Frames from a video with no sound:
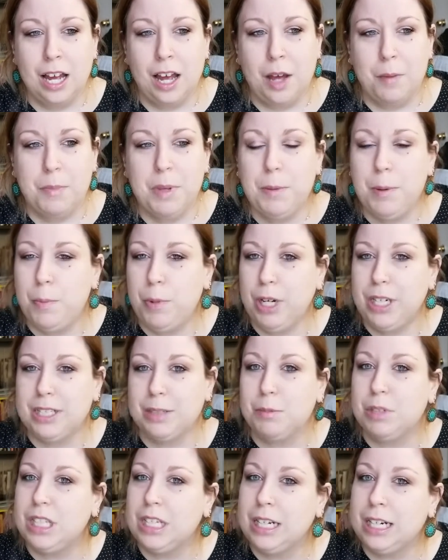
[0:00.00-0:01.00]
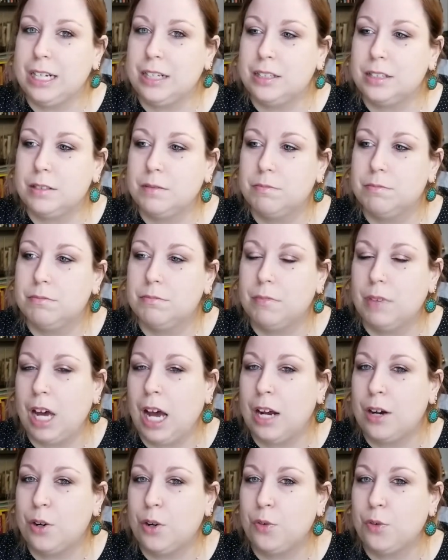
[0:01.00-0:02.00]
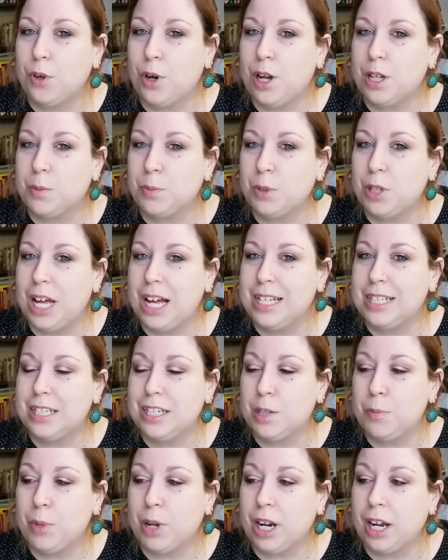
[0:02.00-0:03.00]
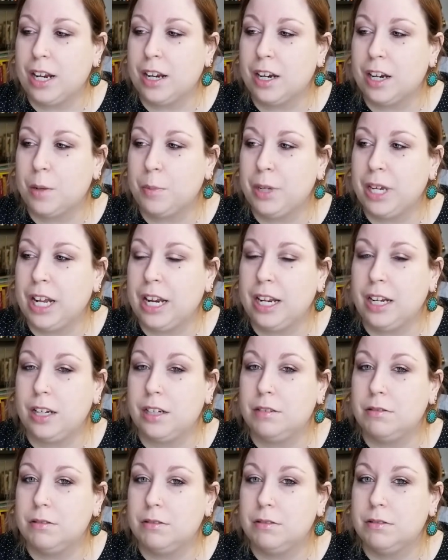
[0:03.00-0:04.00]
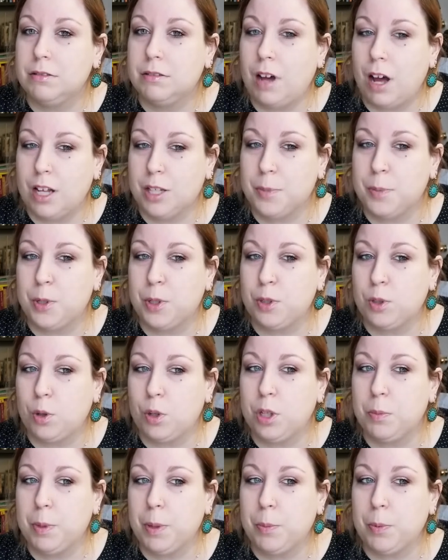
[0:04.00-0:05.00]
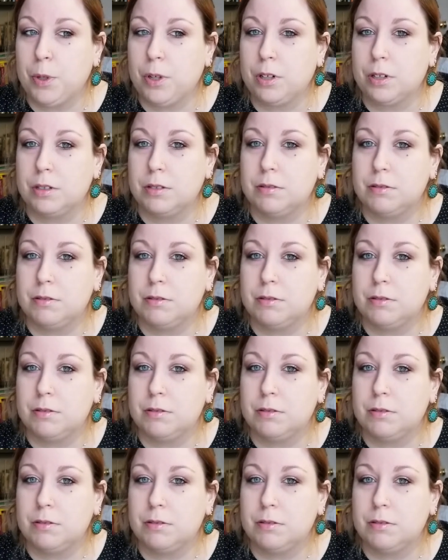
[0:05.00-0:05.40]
Maybe bring some Kleenex. I don't know if your hospital has any, but I ended up getting hospital toilet paper